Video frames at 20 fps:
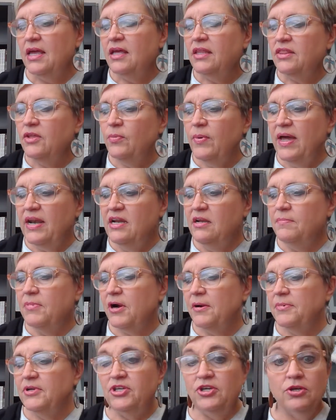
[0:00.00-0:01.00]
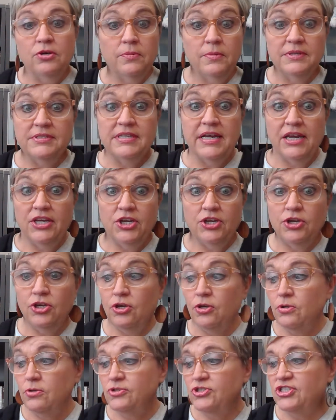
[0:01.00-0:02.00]
The wedding barbecue was a
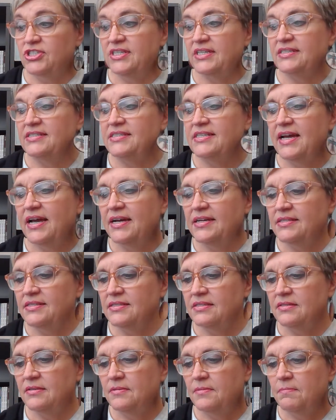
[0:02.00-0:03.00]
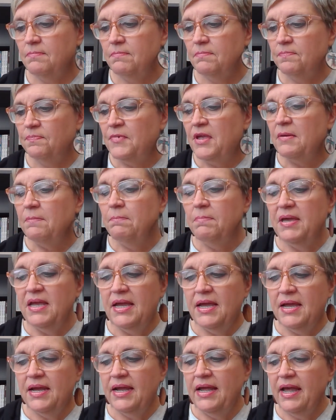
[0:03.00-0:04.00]
huge success.
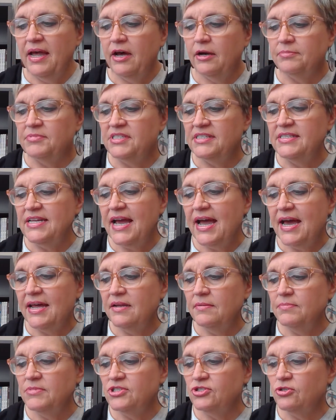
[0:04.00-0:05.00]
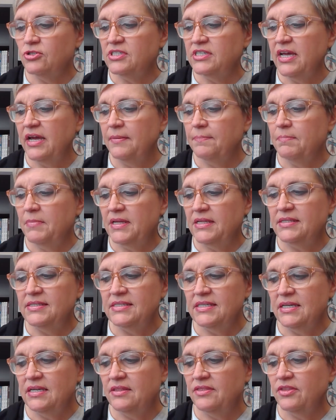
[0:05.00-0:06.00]
Big helped Dad and Mr. Tubman
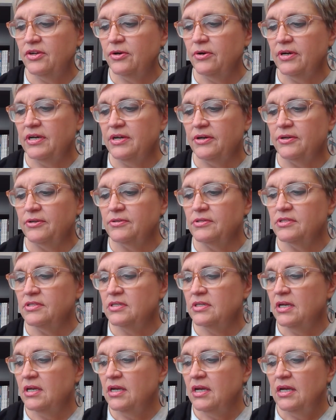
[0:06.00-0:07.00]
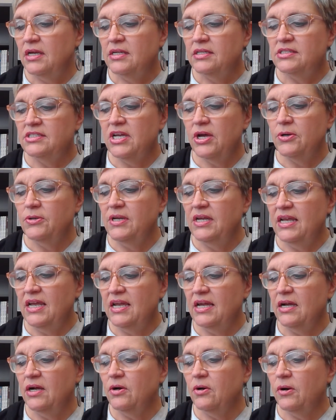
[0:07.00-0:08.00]
tend the grills. Tony
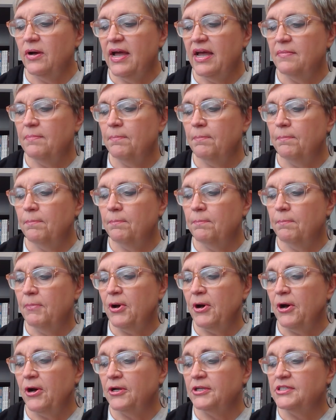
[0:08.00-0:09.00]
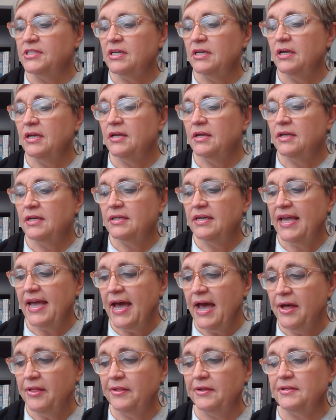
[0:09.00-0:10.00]
Ickle had bought
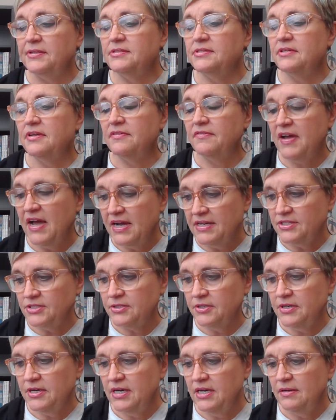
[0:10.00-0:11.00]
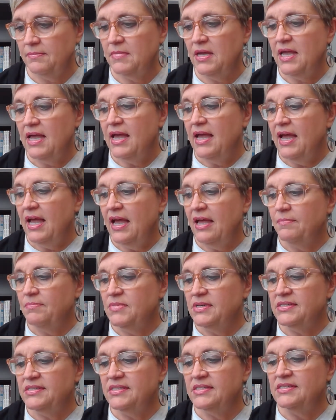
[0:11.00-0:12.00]
gallons of ice cream, and
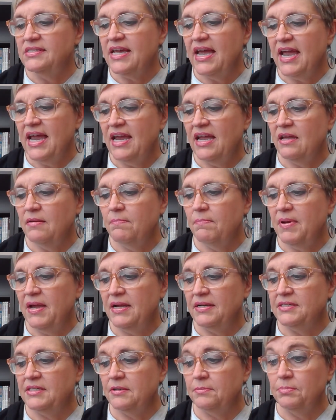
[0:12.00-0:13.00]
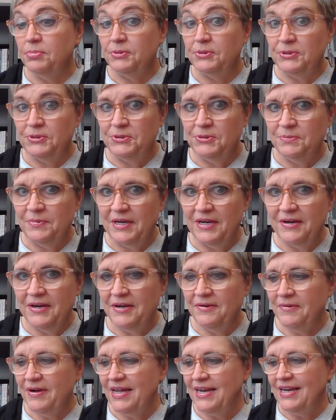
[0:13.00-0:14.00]
Mrs. A had baked a blueberry
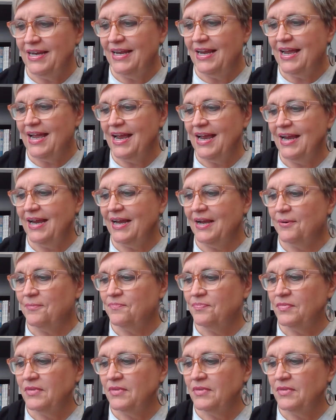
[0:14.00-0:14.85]
wedding cake.